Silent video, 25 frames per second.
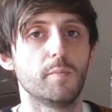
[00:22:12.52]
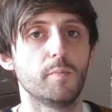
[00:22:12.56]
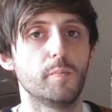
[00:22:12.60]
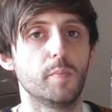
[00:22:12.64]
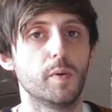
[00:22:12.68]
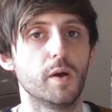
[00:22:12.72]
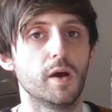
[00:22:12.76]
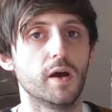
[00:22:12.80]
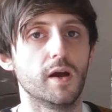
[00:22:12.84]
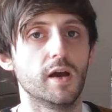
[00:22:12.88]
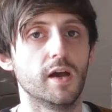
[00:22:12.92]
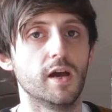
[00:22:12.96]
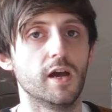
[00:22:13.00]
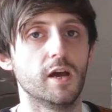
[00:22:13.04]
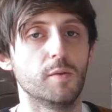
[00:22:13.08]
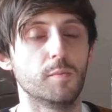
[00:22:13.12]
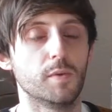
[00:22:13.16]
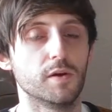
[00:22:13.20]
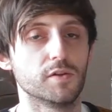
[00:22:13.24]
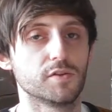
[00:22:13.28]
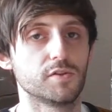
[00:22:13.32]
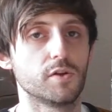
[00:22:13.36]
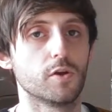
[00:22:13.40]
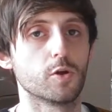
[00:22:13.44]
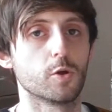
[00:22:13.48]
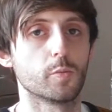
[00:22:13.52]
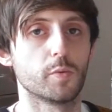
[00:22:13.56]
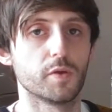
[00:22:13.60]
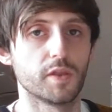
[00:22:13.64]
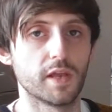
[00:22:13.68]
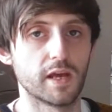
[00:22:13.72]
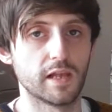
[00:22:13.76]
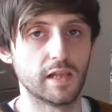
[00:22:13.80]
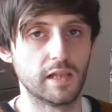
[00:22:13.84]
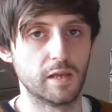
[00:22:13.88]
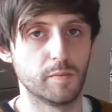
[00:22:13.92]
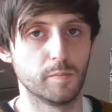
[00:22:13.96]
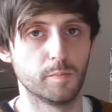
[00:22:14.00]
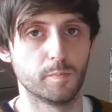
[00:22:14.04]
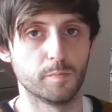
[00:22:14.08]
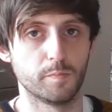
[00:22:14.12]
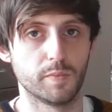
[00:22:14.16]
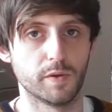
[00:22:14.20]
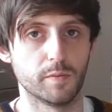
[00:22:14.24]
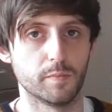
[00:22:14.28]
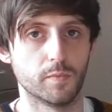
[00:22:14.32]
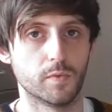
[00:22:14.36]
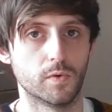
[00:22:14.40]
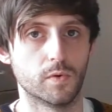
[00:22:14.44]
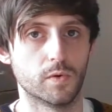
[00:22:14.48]
but I'll talk about that a little
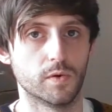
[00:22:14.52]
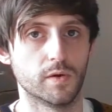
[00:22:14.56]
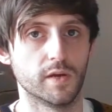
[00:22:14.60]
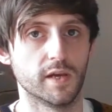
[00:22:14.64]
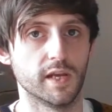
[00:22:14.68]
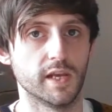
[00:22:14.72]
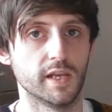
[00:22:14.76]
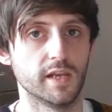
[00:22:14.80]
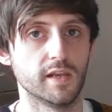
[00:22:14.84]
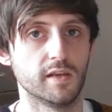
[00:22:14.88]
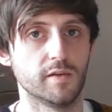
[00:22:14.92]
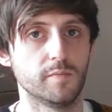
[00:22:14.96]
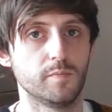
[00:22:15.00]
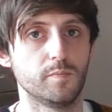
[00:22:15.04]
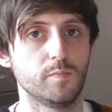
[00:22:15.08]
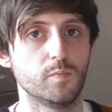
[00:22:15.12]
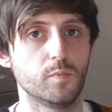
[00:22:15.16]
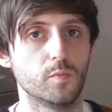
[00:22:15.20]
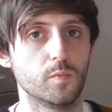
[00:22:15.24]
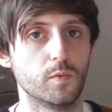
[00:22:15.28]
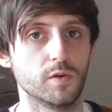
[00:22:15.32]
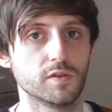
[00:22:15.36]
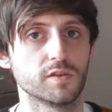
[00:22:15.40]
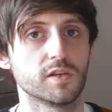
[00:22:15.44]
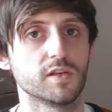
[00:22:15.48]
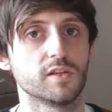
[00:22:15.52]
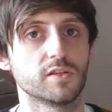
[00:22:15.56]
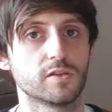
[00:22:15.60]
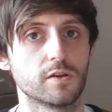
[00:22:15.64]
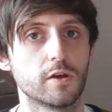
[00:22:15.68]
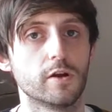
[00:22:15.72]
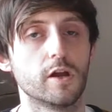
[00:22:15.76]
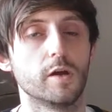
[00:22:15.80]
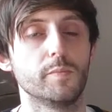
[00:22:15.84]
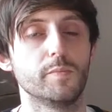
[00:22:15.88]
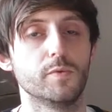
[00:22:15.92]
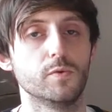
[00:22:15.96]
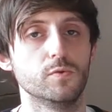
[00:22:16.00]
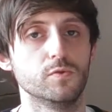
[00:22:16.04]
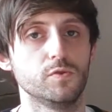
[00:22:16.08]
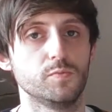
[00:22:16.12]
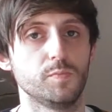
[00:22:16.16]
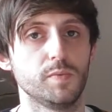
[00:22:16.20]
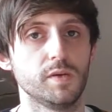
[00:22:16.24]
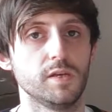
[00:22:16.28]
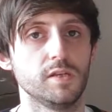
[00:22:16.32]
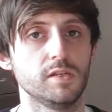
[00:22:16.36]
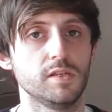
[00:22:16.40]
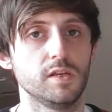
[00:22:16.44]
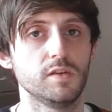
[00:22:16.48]
bit more once I start up those
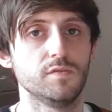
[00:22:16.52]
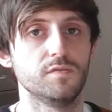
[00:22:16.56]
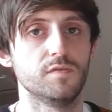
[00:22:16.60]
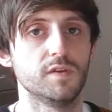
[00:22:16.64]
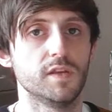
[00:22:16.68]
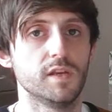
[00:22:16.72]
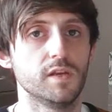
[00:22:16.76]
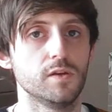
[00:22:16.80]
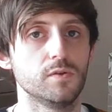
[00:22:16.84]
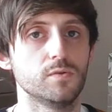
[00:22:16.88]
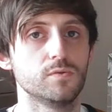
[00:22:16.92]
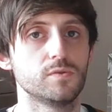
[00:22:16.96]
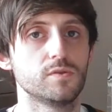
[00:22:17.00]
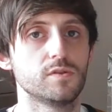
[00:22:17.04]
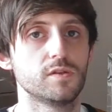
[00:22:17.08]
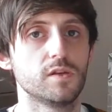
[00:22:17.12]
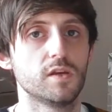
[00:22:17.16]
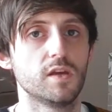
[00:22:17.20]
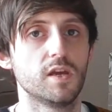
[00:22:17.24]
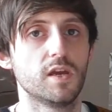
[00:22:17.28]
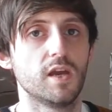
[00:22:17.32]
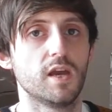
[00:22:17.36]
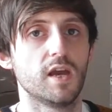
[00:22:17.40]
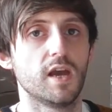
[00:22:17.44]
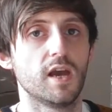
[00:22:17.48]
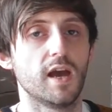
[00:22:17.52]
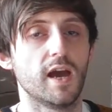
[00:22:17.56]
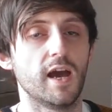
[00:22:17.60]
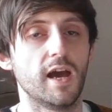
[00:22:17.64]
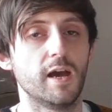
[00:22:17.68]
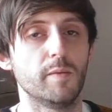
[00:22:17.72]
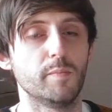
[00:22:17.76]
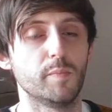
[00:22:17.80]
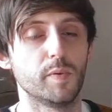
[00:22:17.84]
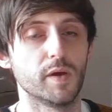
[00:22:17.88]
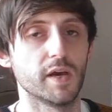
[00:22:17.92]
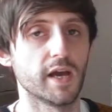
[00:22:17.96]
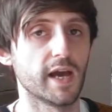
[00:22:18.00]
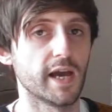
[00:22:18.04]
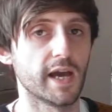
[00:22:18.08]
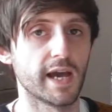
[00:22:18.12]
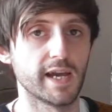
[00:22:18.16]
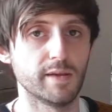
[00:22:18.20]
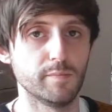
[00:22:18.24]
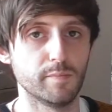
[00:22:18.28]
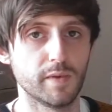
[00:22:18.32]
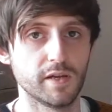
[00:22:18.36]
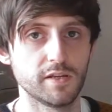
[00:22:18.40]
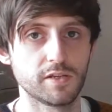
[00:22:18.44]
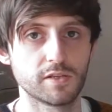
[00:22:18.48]
PC videos. But
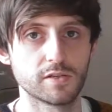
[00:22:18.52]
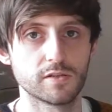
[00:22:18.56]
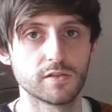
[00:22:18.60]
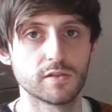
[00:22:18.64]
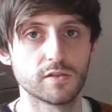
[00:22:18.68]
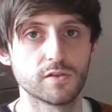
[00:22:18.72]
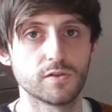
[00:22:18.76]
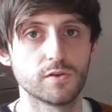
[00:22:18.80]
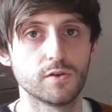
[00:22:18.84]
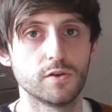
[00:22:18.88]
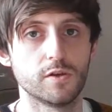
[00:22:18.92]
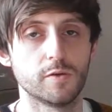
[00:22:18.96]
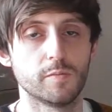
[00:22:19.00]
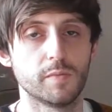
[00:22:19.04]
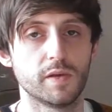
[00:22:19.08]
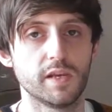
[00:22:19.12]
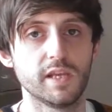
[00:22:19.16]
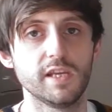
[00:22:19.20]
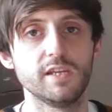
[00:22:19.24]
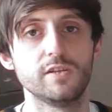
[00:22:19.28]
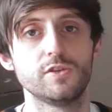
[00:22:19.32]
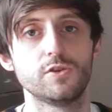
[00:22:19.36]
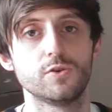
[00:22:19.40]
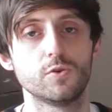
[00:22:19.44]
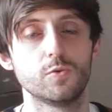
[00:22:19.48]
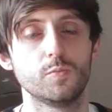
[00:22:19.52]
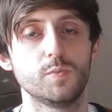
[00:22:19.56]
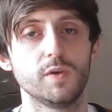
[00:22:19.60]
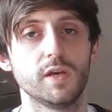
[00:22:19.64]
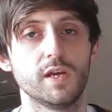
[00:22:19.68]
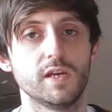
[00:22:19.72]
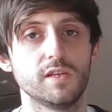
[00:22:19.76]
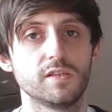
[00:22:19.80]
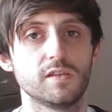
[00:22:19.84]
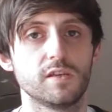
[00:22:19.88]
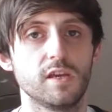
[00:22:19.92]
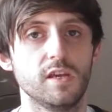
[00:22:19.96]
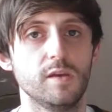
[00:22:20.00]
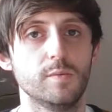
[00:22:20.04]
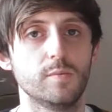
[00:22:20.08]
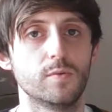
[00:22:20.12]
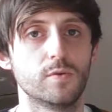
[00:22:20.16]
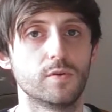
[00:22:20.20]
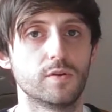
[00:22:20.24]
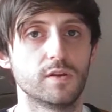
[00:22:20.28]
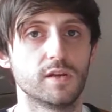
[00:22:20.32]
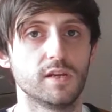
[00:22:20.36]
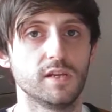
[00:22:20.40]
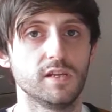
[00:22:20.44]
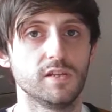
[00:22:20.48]
I mentioned it to him and he showed me his
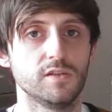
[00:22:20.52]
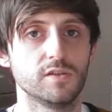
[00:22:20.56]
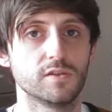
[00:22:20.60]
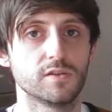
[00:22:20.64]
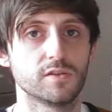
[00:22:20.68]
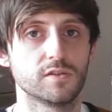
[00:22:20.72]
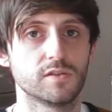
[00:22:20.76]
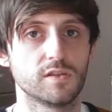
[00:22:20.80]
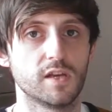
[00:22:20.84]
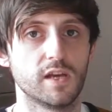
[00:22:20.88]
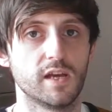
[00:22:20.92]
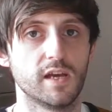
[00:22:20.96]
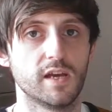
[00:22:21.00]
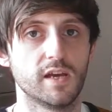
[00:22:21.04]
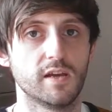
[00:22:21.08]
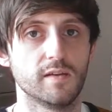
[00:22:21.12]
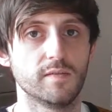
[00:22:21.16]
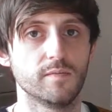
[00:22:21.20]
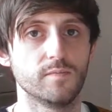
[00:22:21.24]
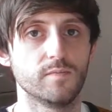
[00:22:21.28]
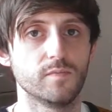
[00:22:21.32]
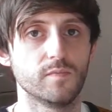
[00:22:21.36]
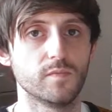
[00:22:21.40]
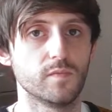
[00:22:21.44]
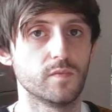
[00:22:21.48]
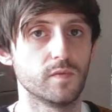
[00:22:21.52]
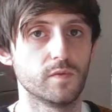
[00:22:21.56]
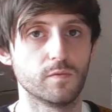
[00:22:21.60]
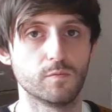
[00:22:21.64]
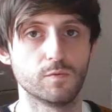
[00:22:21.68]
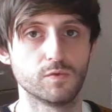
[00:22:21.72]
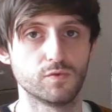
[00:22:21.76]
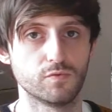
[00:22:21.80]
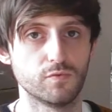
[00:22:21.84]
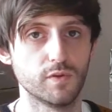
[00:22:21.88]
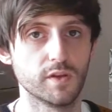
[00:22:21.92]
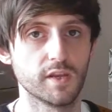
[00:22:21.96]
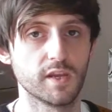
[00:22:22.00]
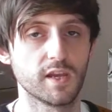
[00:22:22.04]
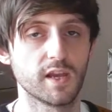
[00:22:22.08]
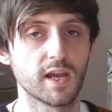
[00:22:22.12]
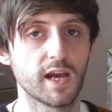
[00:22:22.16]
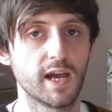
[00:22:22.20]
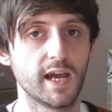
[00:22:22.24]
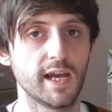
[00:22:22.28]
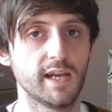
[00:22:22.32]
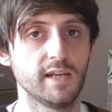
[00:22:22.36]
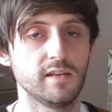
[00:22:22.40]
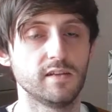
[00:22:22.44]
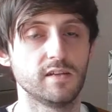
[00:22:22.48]
keyboard, and he just was really
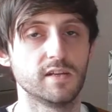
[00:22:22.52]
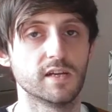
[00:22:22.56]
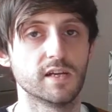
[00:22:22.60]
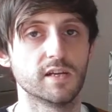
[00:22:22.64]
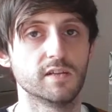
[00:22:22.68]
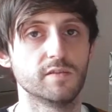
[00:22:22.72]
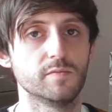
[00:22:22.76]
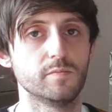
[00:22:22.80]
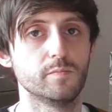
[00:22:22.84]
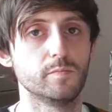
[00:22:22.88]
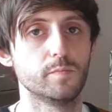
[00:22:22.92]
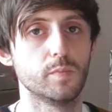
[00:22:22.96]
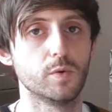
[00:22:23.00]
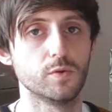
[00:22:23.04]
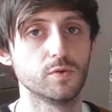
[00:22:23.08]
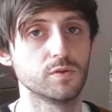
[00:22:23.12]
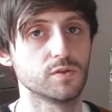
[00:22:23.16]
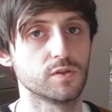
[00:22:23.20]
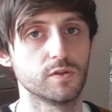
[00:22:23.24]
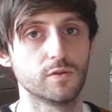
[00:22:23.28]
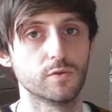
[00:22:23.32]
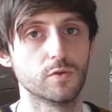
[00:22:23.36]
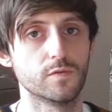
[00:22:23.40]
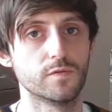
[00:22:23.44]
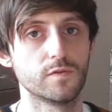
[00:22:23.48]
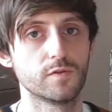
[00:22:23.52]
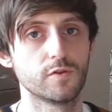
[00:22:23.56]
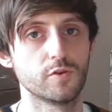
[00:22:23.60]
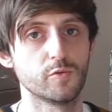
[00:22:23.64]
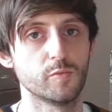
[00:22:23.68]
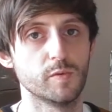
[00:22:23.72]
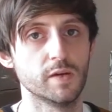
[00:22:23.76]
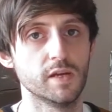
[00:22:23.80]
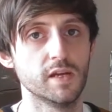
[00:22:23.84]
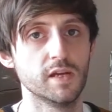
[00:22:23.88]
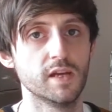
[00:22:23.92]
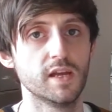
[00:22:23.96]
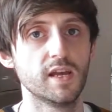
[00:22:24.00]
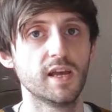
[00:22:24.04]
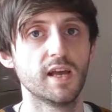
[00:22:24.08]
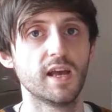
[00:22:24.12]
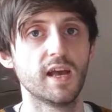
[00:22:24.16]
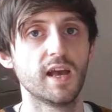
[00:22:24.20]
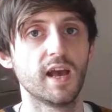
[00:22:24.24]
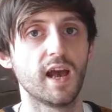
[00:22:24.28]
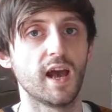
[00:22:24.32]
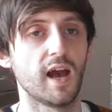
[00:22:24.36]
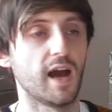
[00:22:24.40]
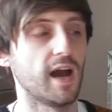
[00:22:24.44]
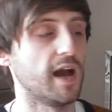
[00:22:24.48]
kind and posted it over to me.
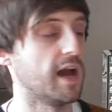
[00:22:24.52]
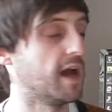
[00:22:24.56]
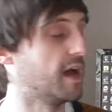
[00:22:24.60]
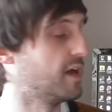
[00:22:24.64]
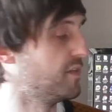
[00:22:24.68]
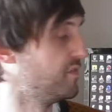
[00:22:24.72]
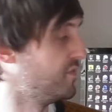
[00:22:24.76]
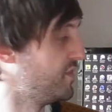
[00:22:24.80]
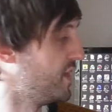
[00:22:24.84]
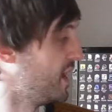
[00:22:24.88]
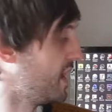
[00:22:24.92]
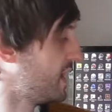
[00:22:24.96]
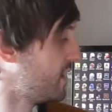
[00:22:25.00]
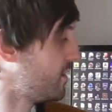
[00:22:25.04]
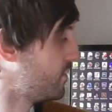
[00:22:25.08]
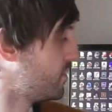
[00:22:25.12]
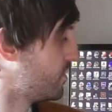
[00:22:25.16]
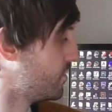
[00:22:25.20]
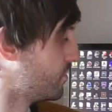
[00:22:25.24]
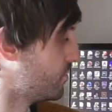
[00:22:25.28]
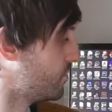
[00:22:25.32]
And then